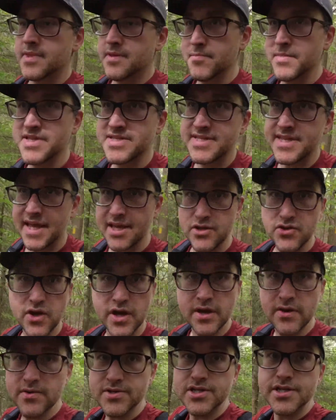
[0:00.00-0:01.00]
The Mid-State
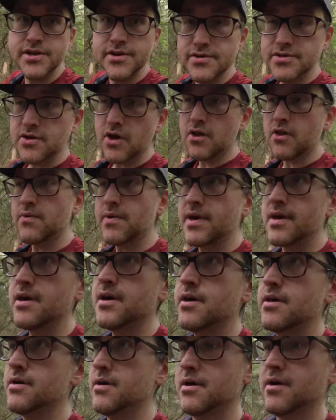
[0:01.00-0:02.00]
Trail, which goes all the way
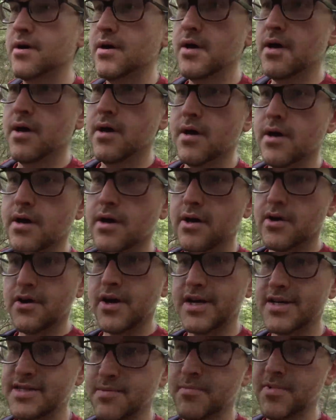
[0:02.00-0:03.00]

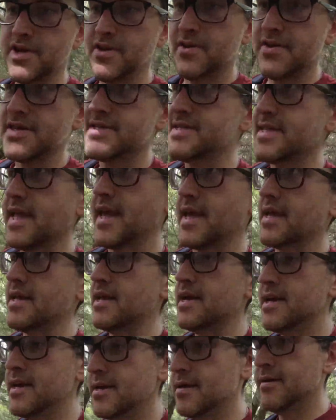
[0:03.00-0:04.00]
across the middle of the state,
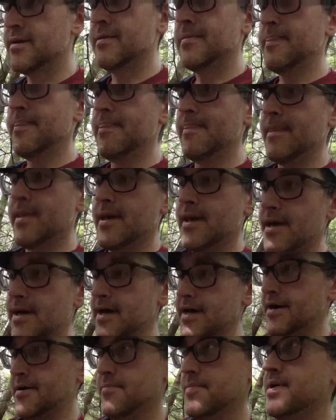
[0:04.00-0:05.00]

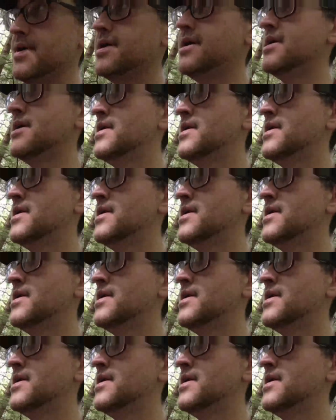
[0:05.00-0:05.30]
um,